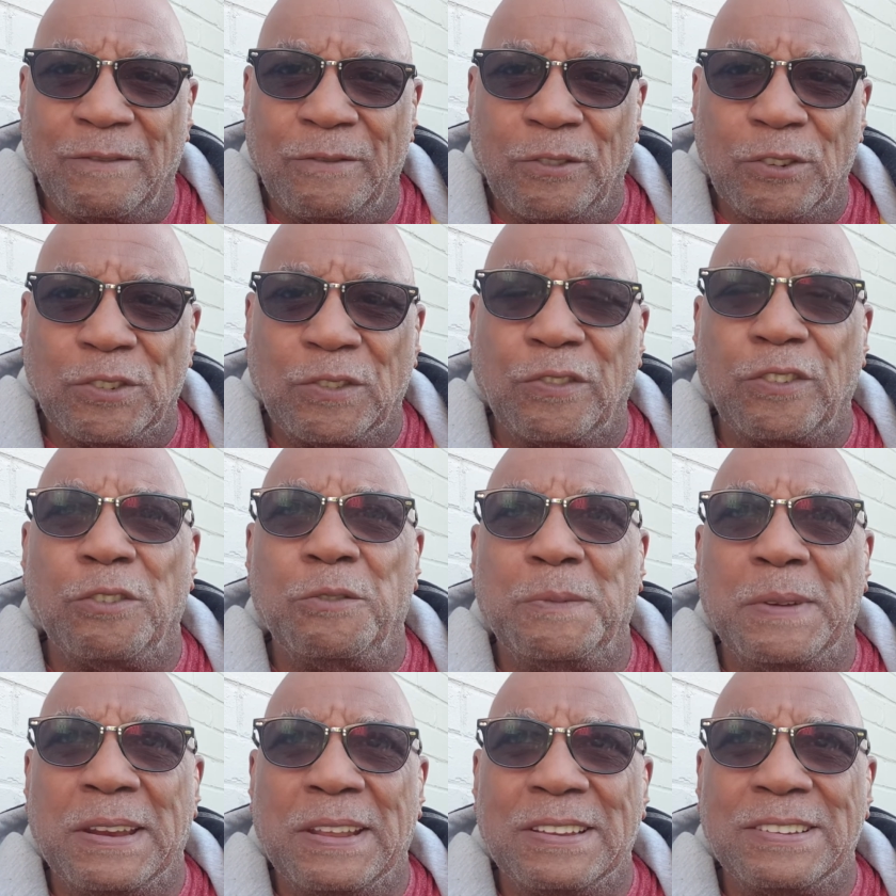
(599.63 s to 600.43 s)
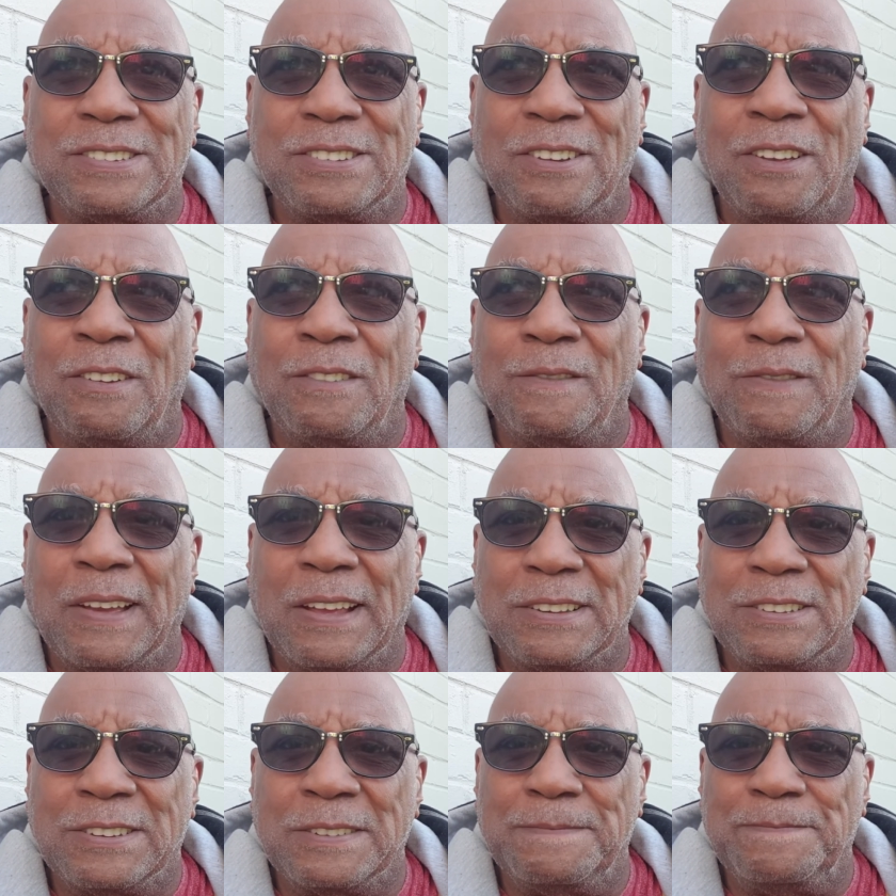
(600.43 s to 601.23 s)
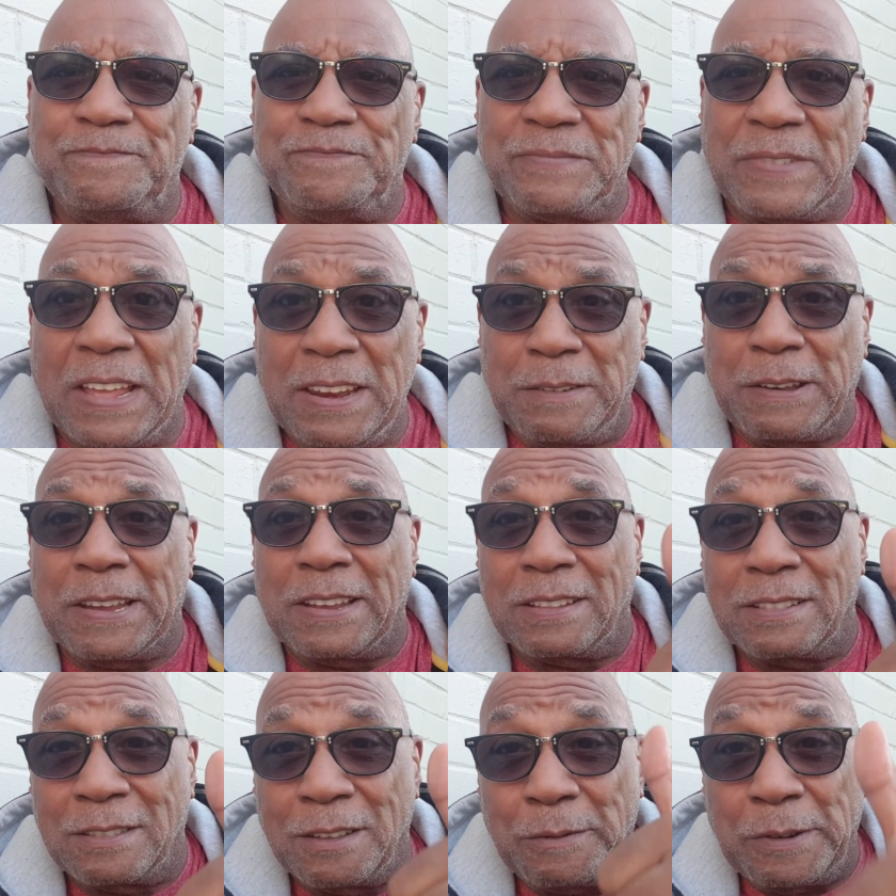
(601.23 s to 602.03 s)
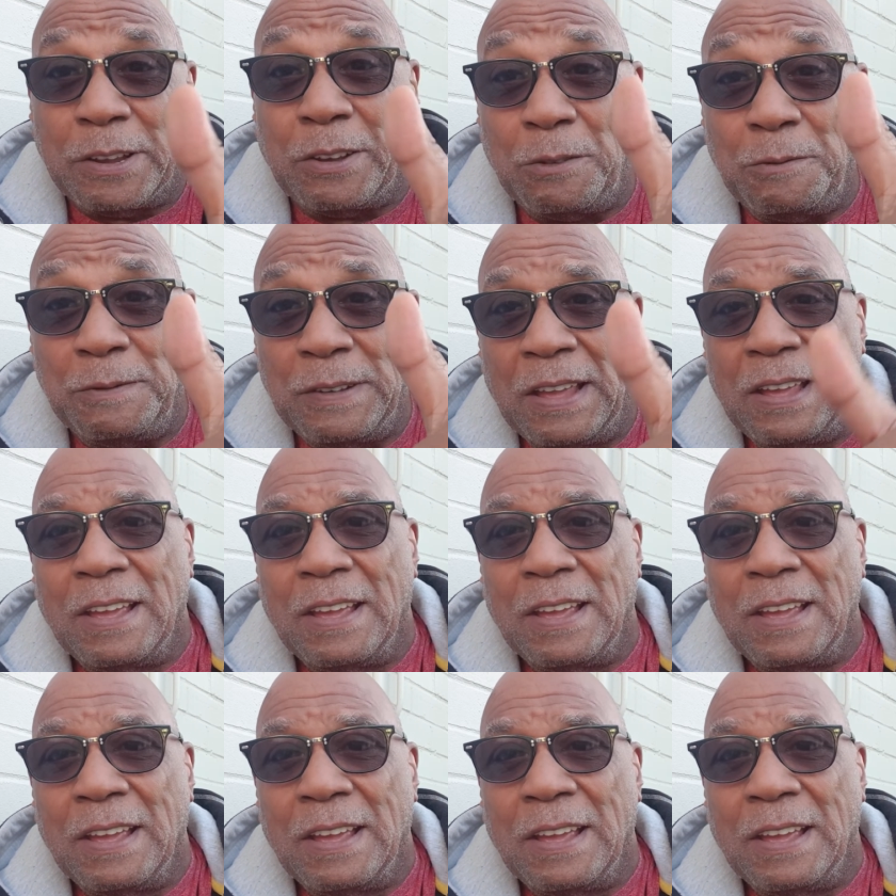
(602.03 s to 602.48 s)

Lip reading: first few minutes on Vatsim. Anyway, there we go.